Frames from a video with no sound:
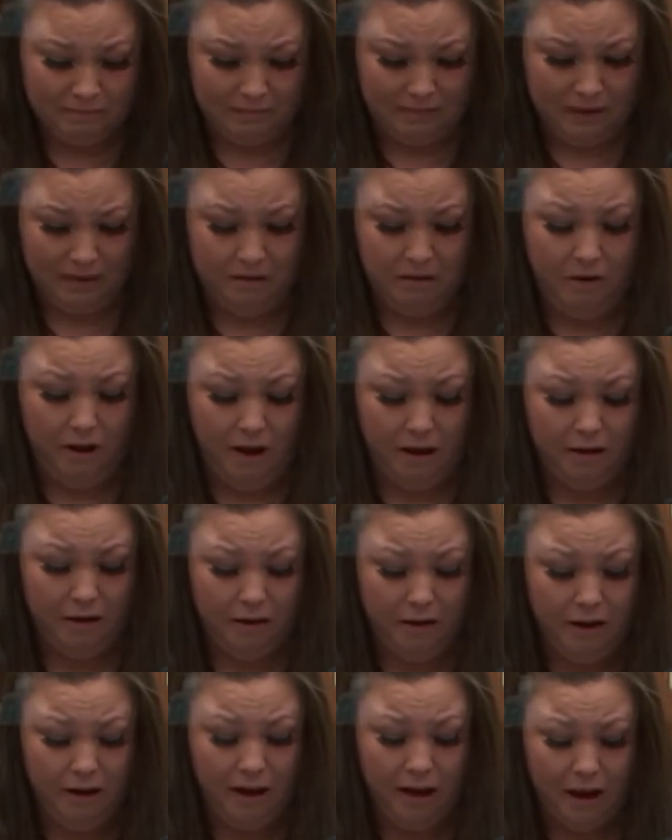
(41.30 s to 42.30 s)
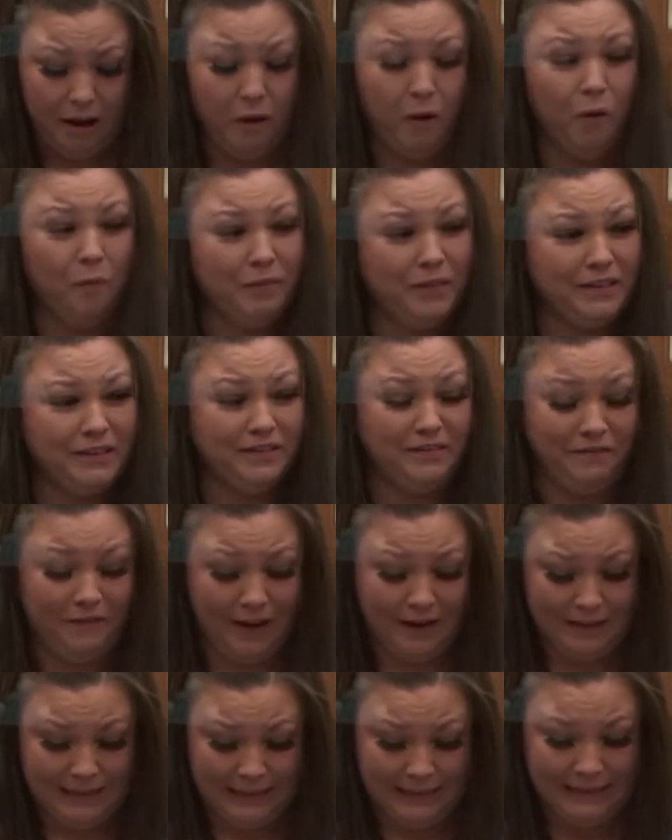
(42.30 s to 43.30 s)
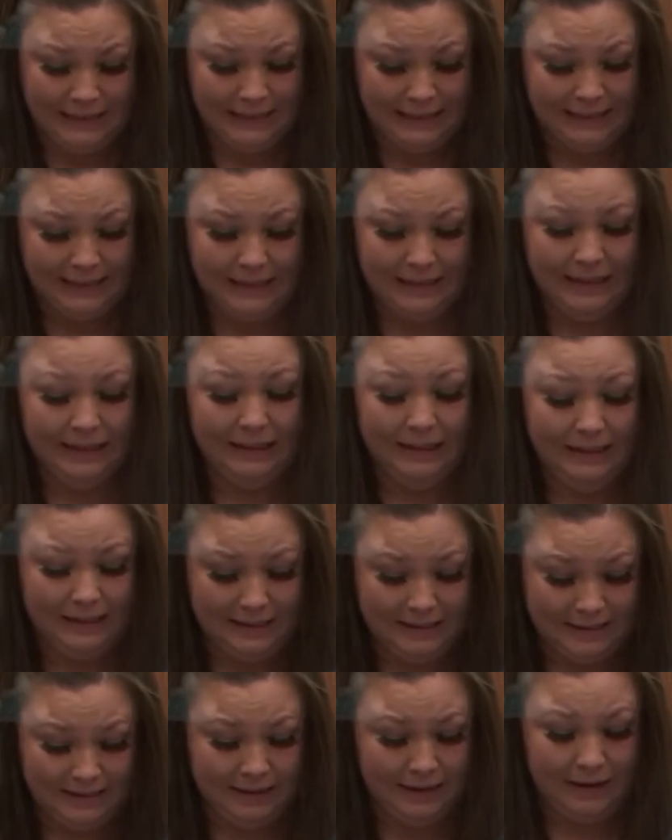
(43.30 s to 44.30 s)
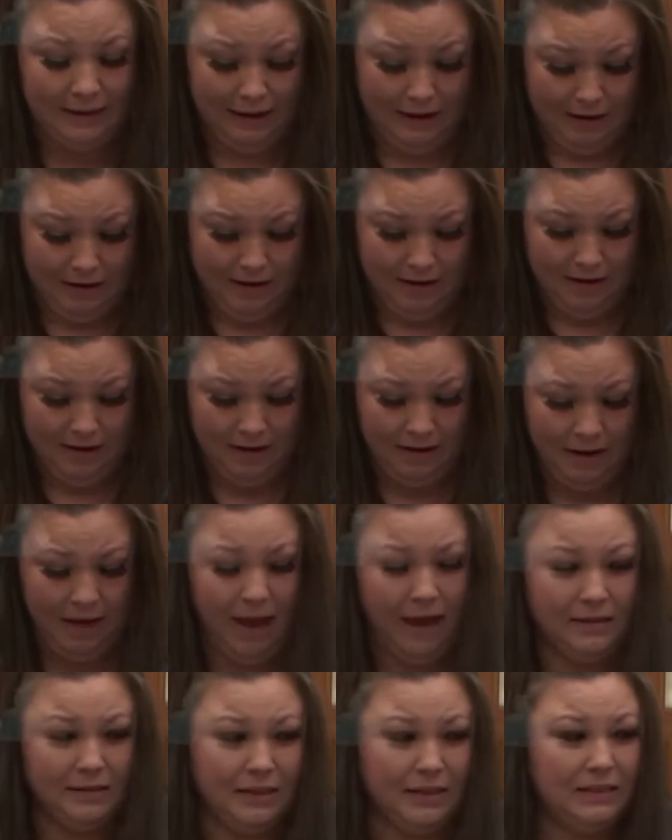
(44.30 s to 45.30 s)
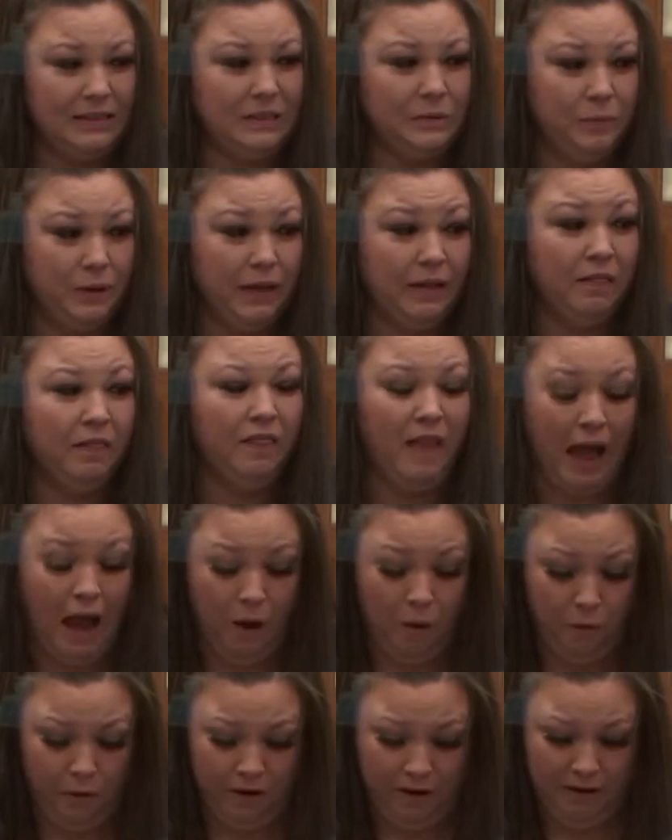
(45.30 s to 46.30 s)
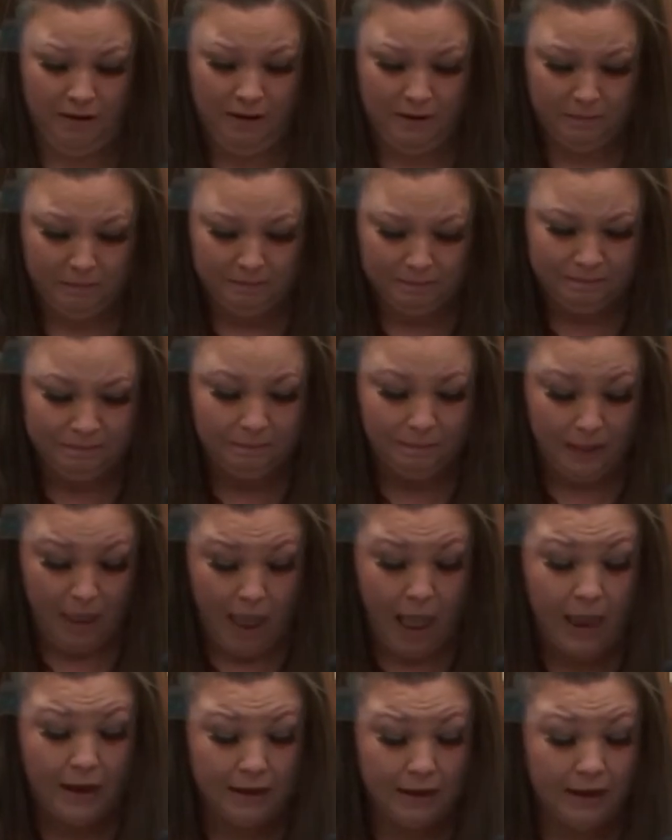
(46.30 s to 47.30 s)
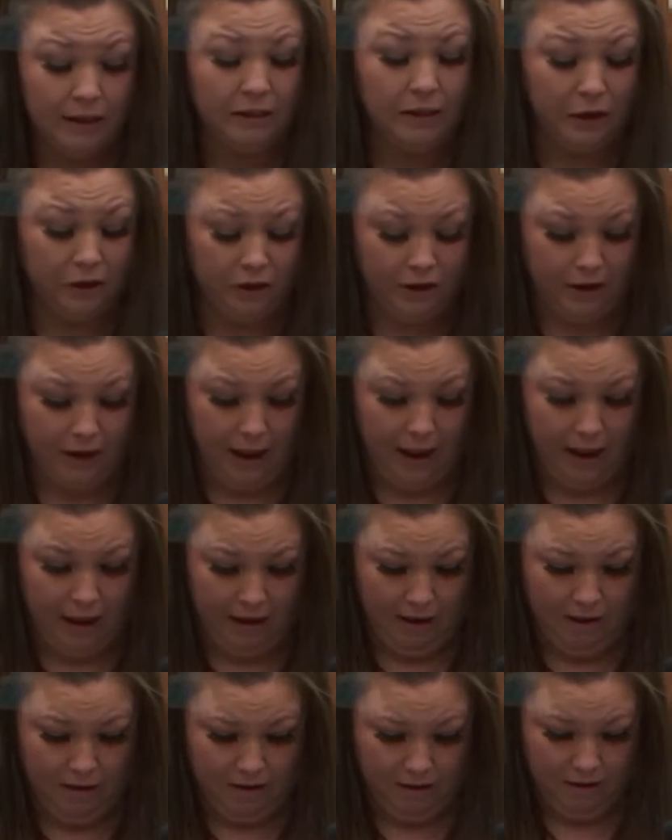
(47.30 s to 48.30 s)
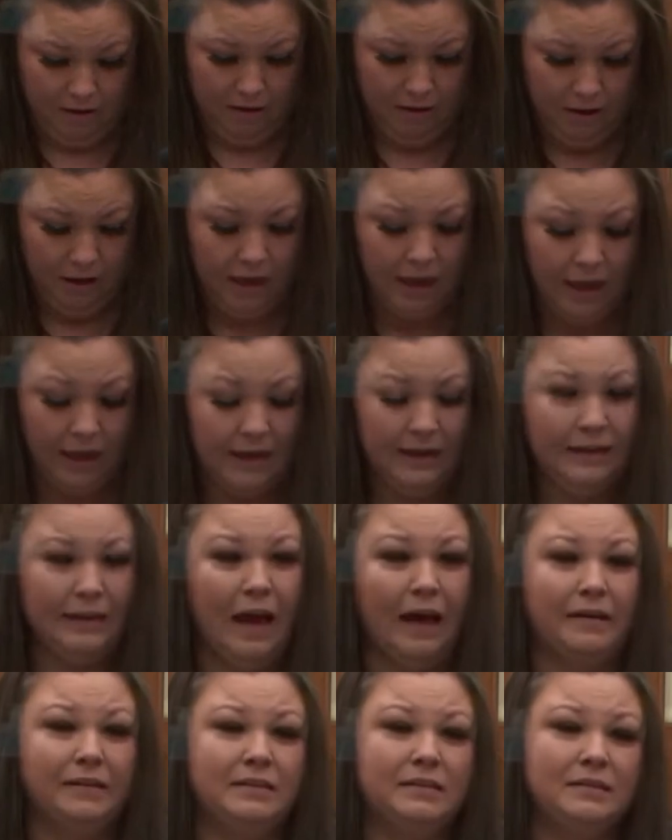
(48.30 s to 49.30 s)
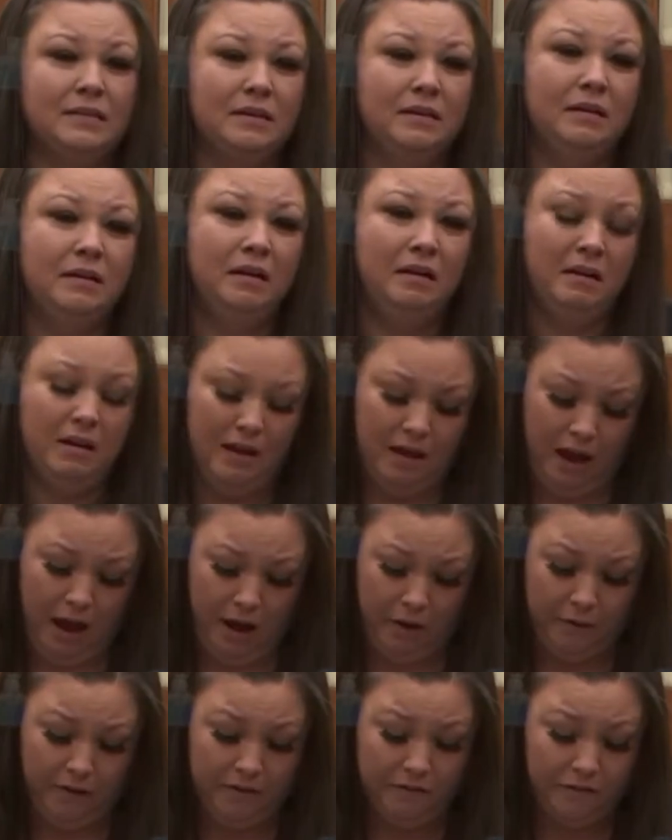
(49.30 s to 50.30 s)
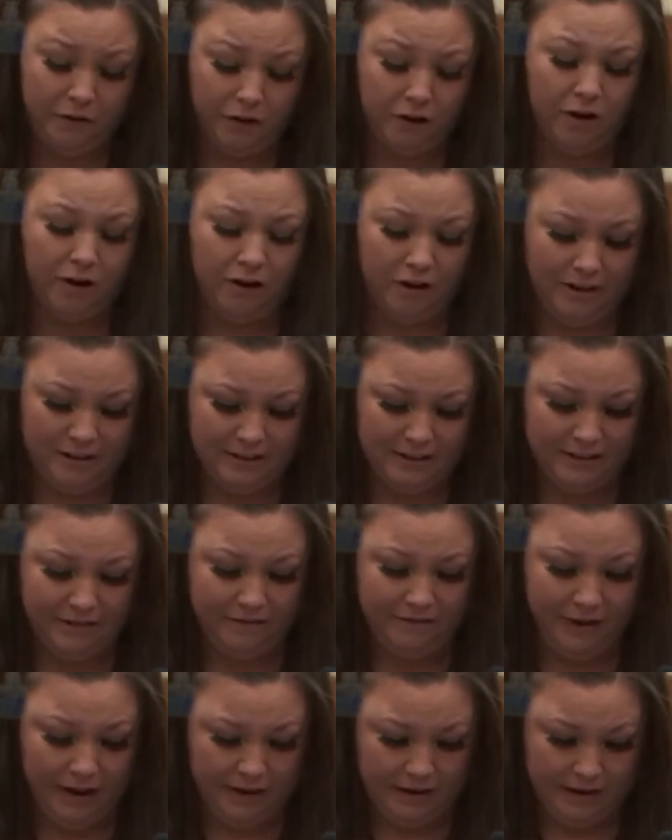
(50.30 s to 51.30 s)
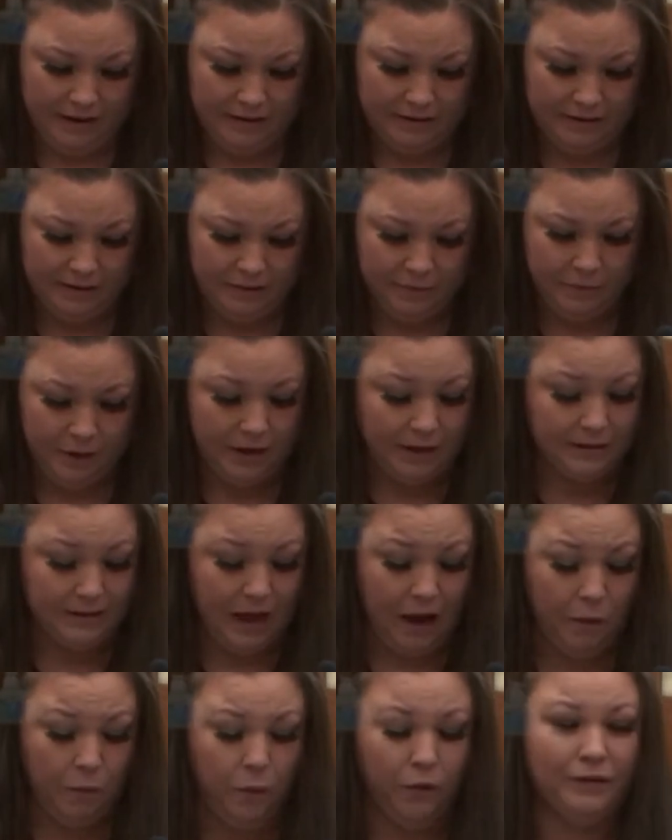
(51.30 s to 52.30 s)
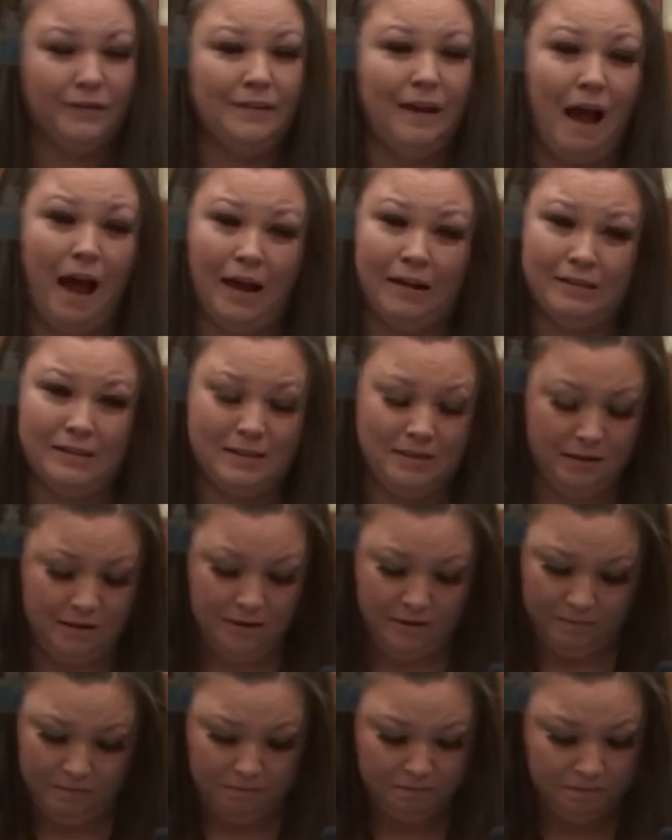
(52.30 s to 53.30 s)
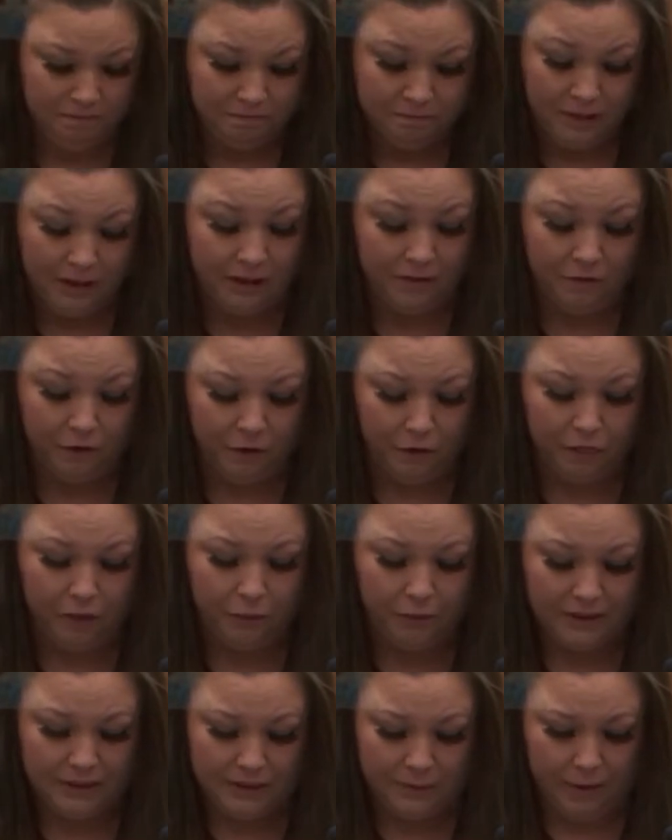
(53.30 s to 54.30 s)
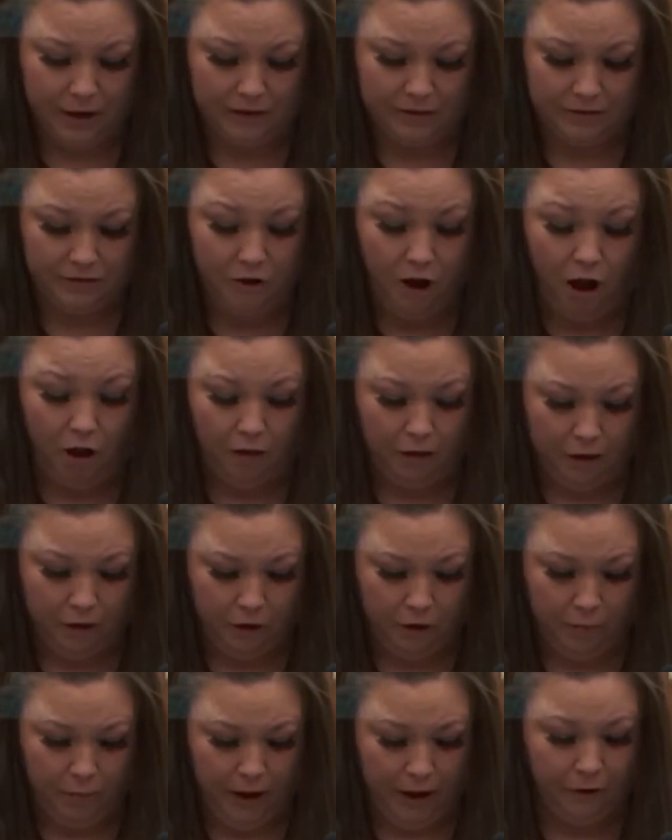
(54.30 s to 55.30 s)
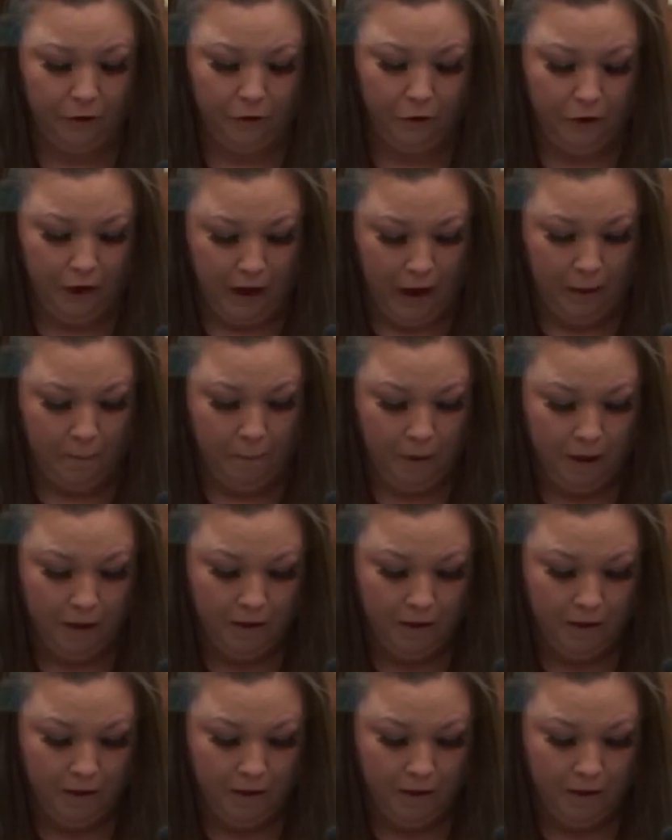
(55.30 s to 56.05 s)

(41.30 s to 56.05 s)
Your Honor, I hope the defendant is listening as I speak loud and clear today. And yes, I refer to her as defendant because I will not give her the respect of calling her by her name.